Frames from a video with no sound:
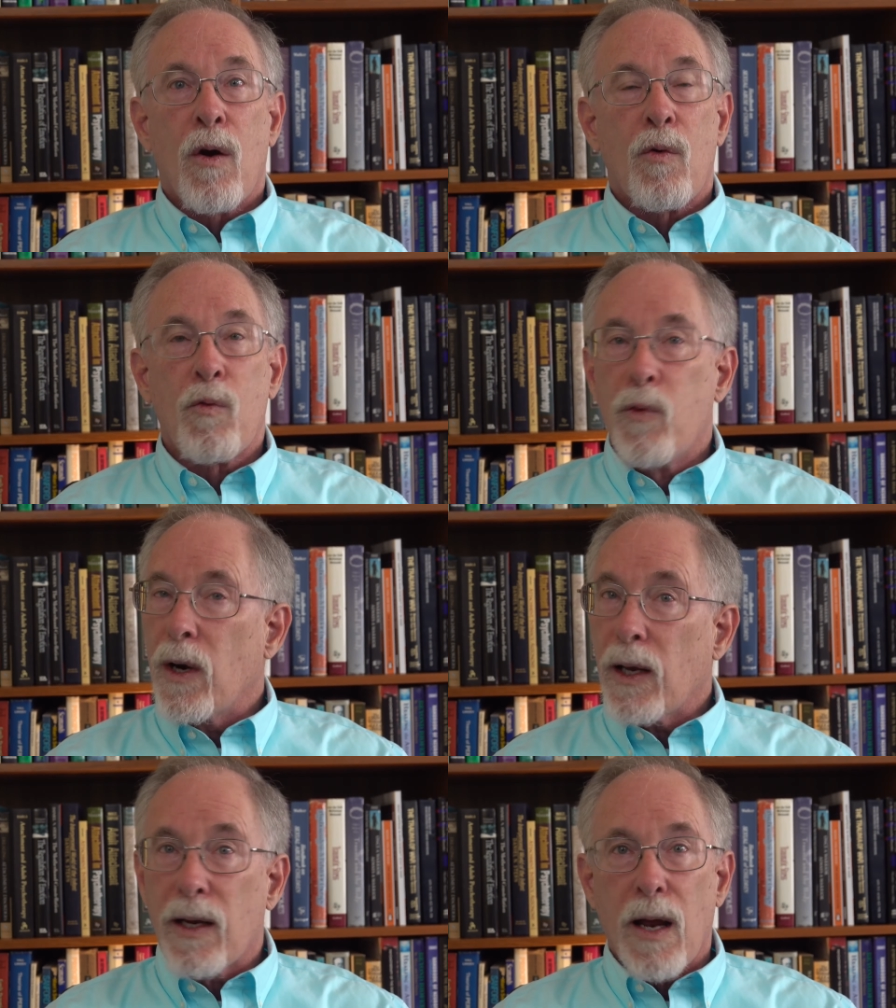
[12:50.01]

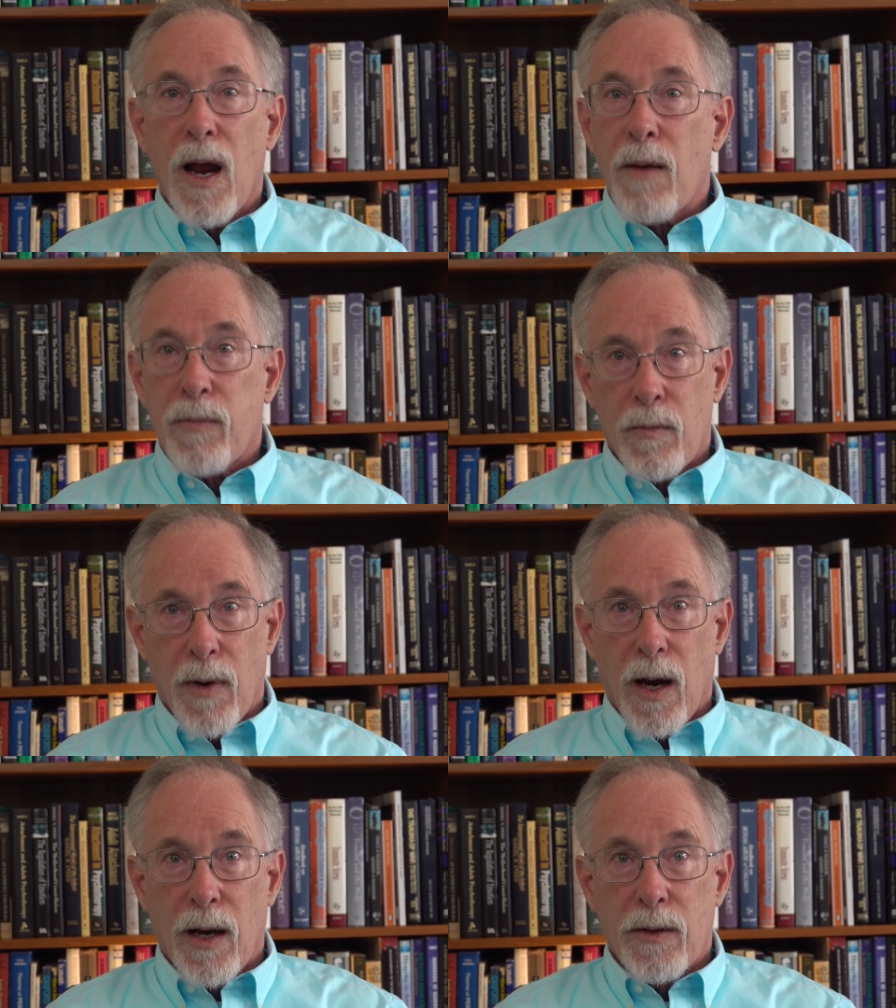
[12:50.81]
really
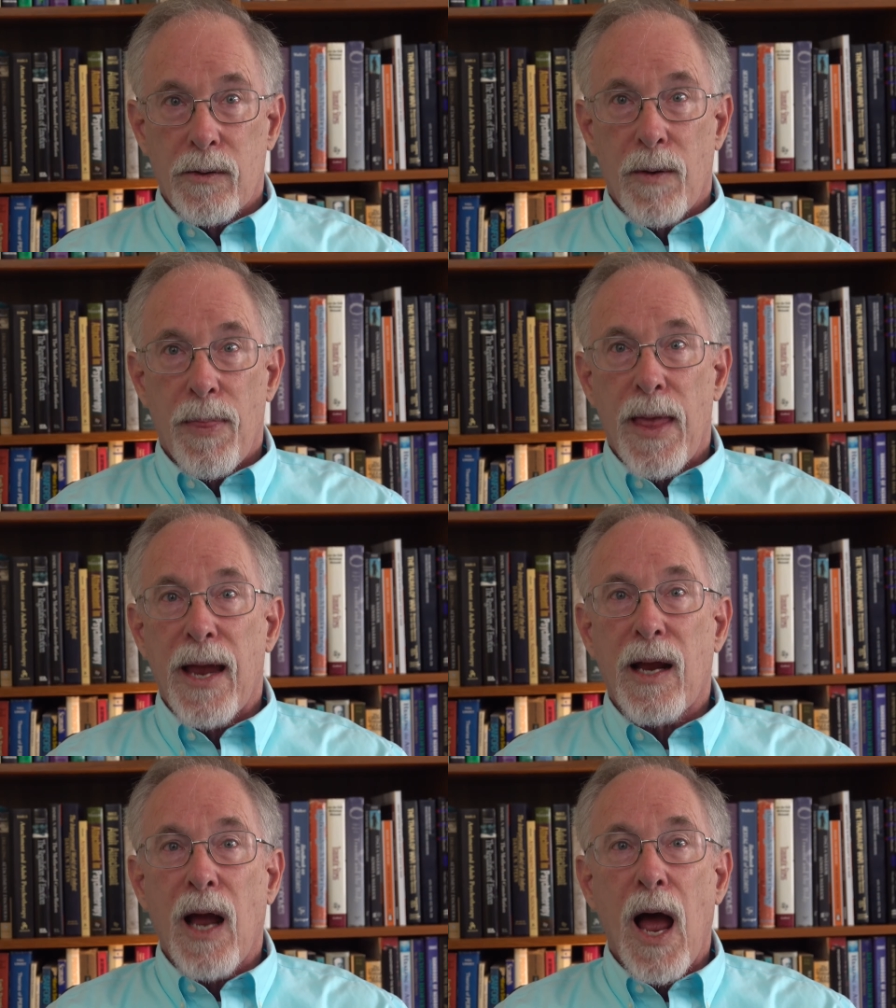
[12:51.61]
compromise
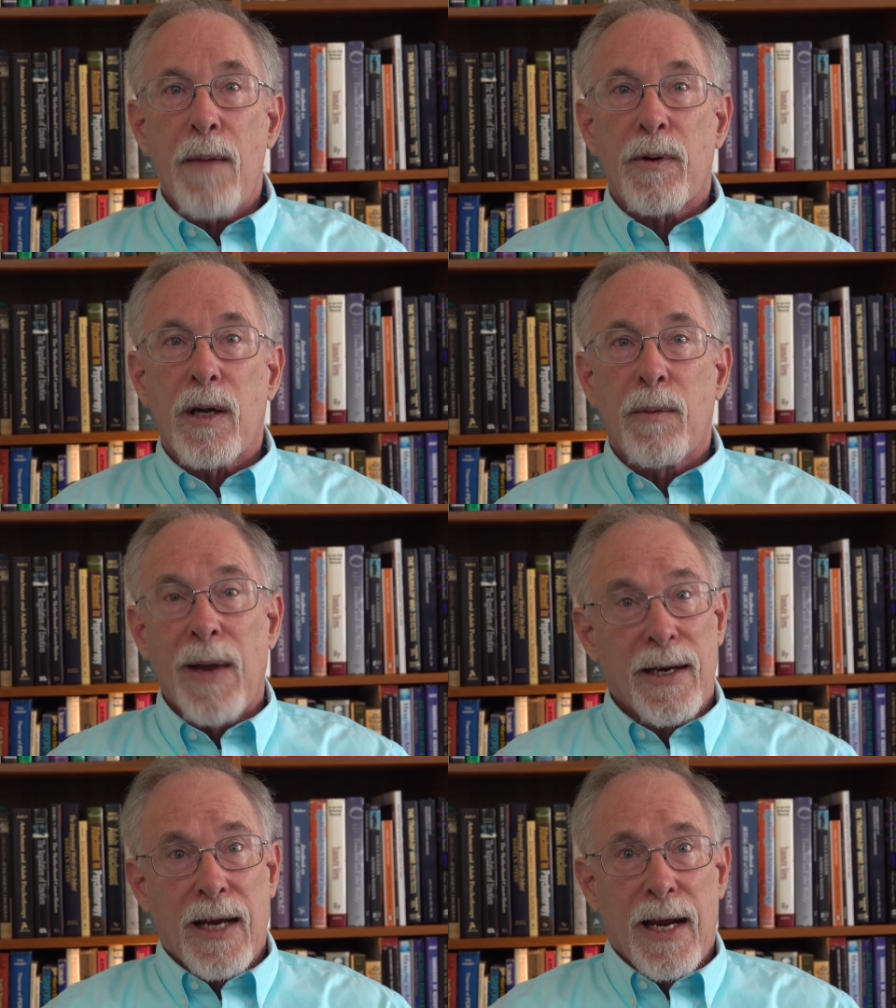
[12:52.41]
and
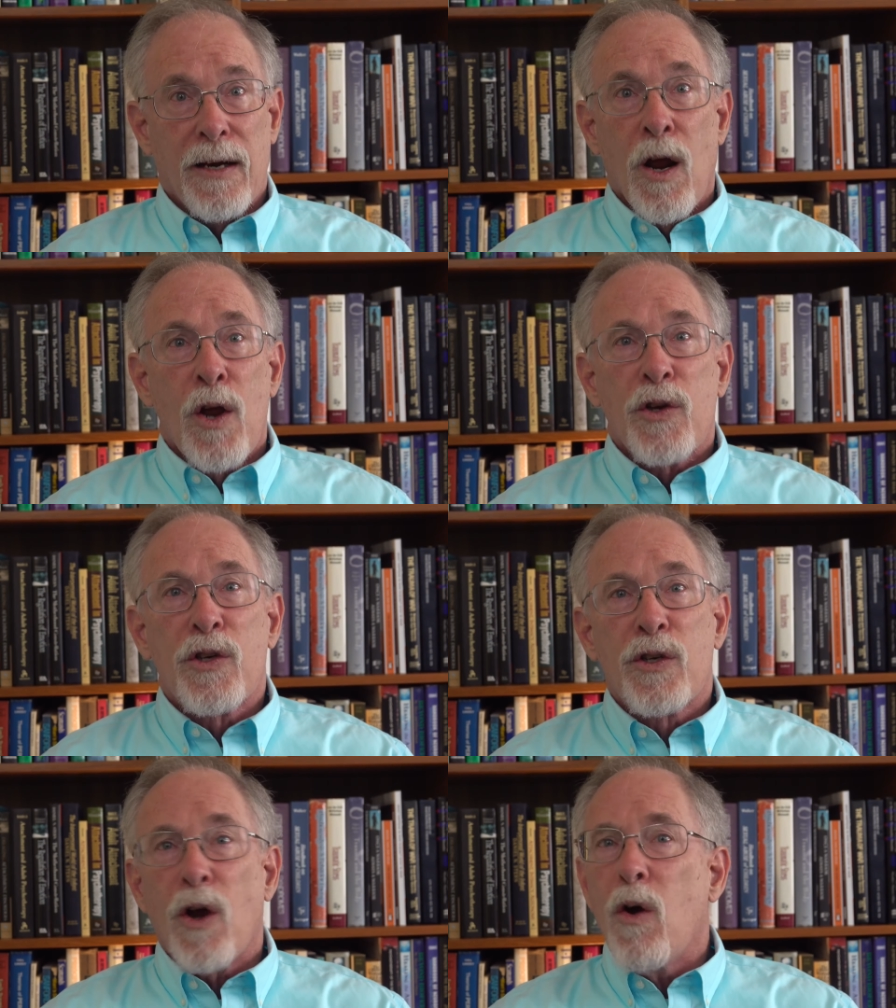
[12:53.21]
complicate
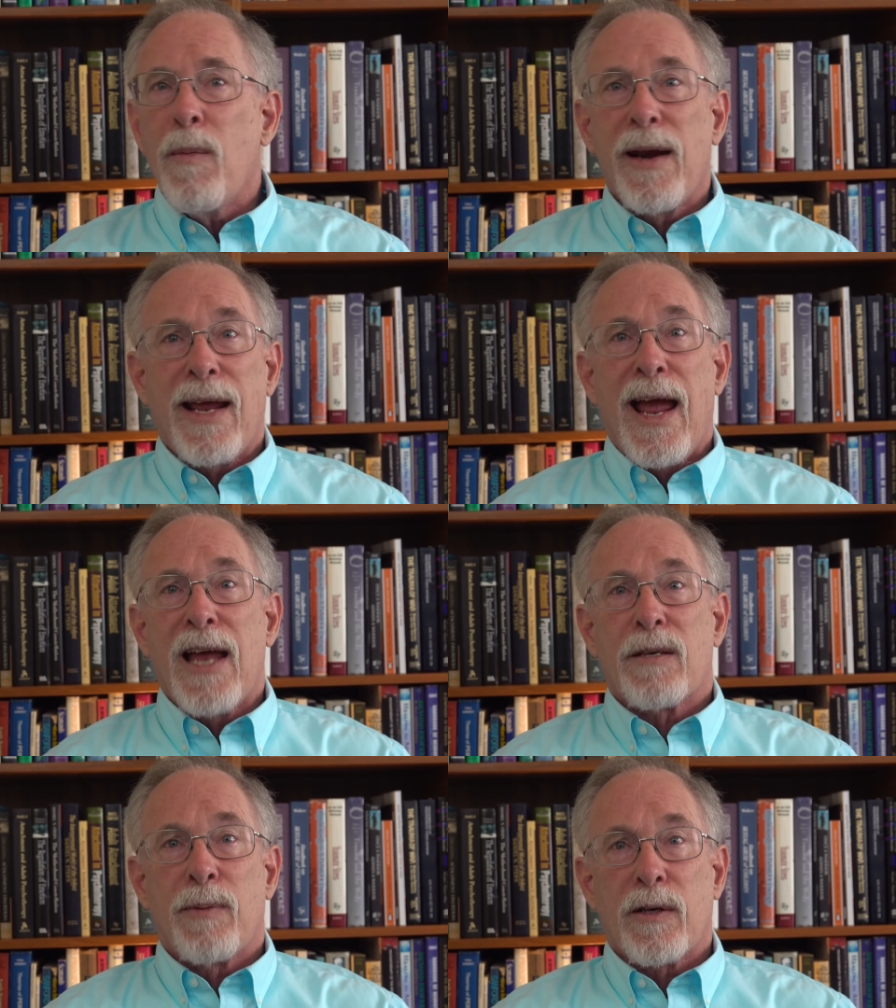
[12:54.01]
so many
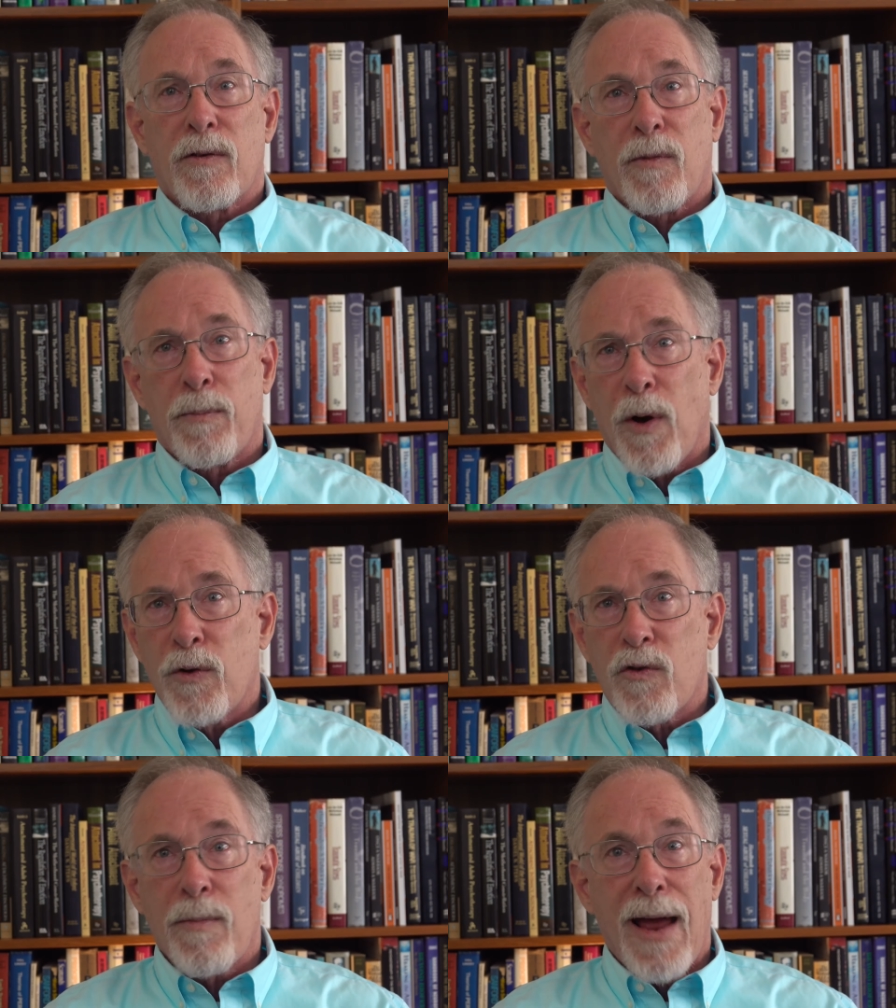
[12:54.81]
aspects of a
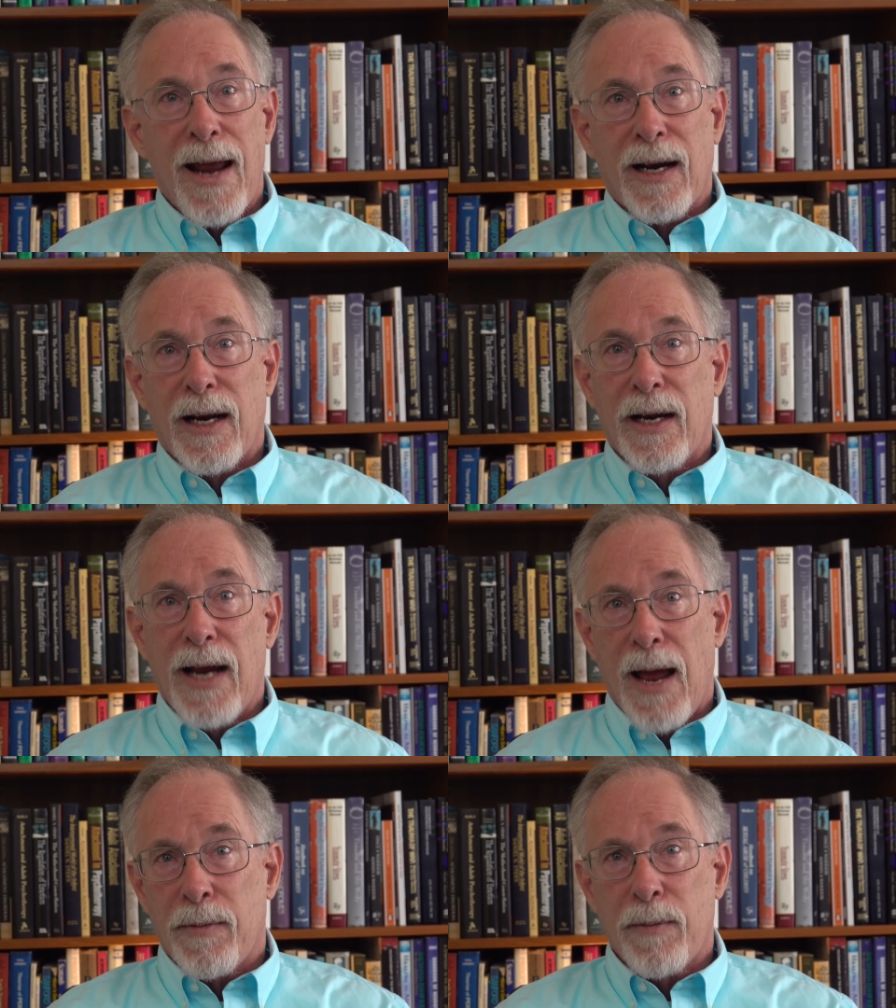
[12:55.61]
post-traumatically
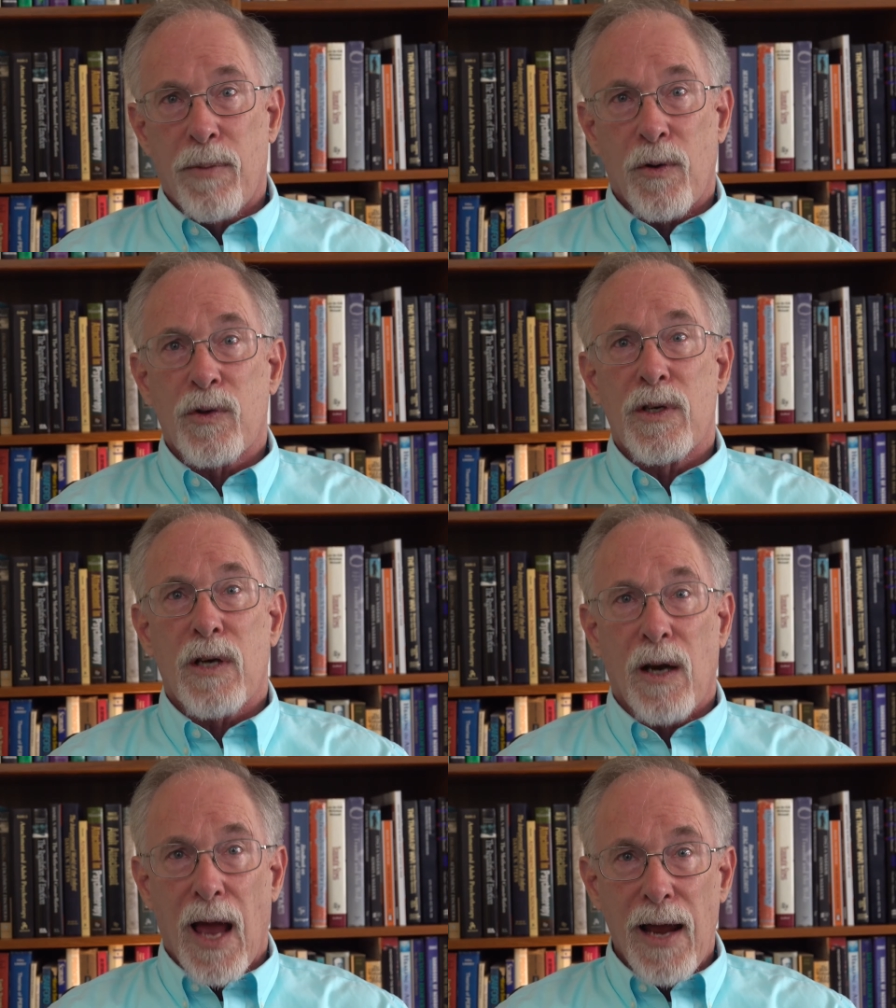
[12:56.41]
adapted
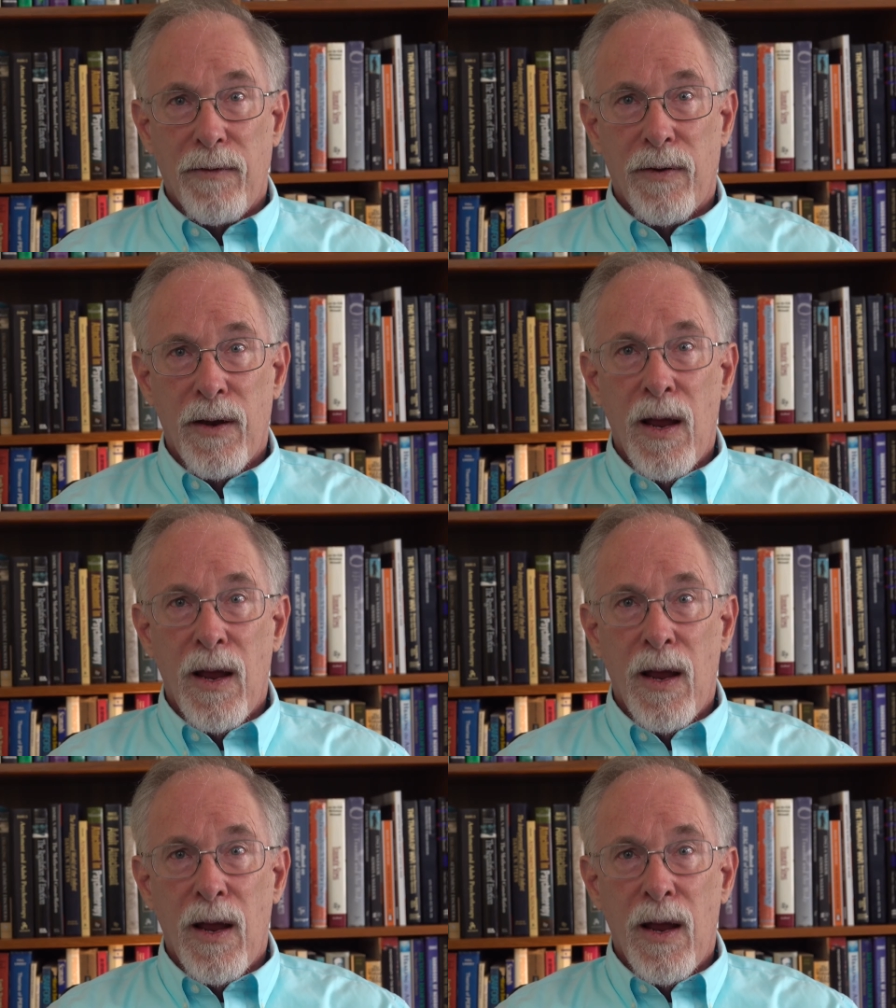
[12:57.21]
person's life